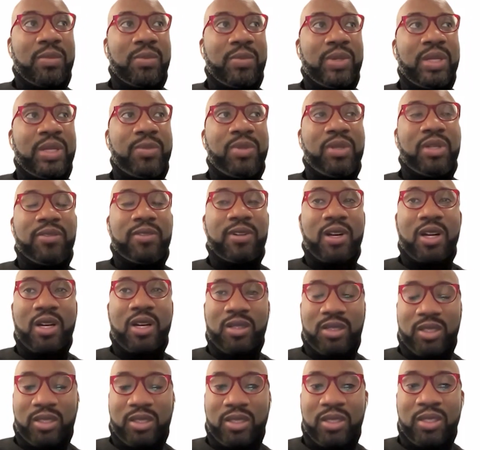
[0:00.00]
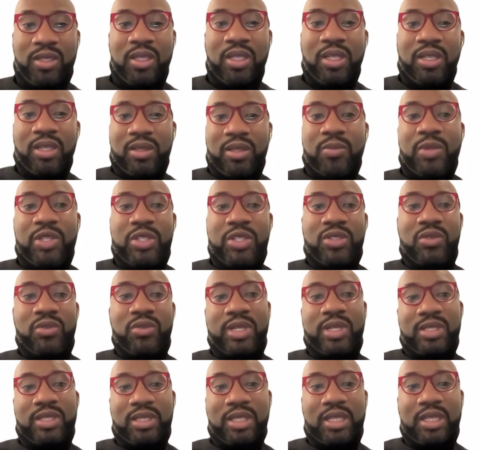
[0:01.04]
people of color, the mission
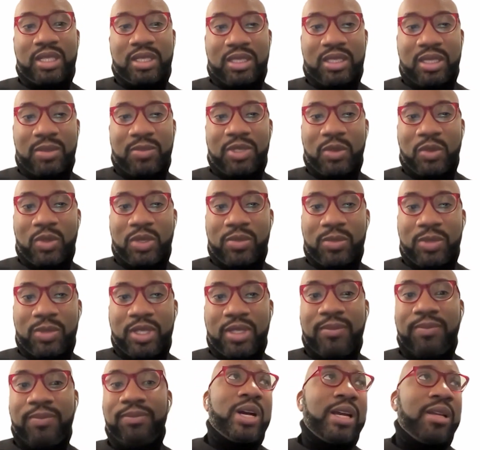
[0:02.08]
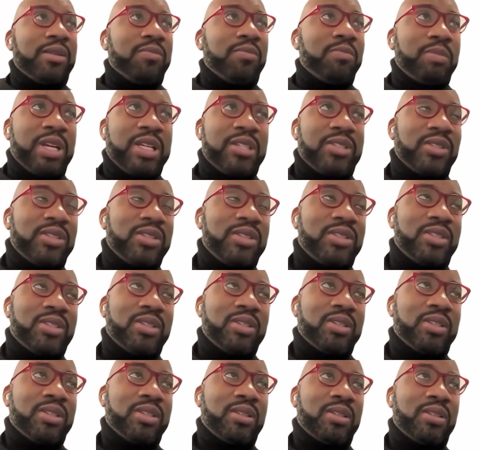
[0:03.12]
resonated deeply with me. I messaged
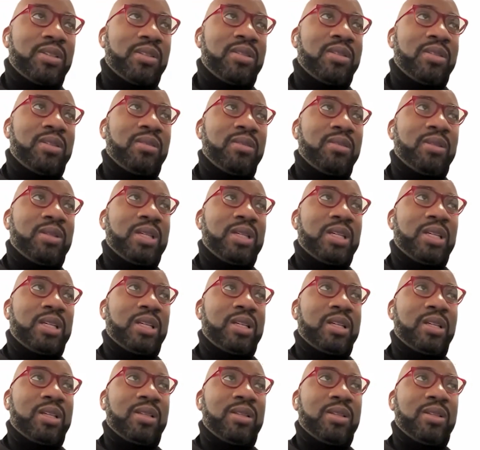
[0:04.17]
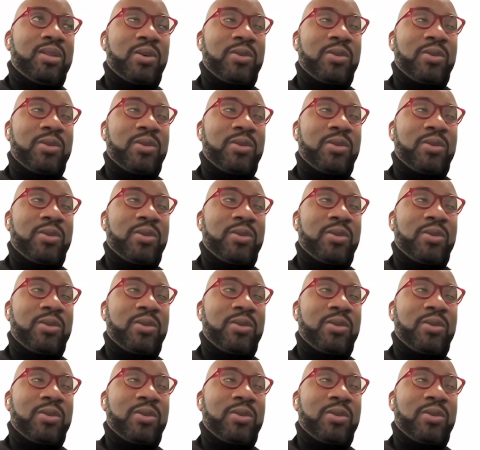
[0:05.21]
the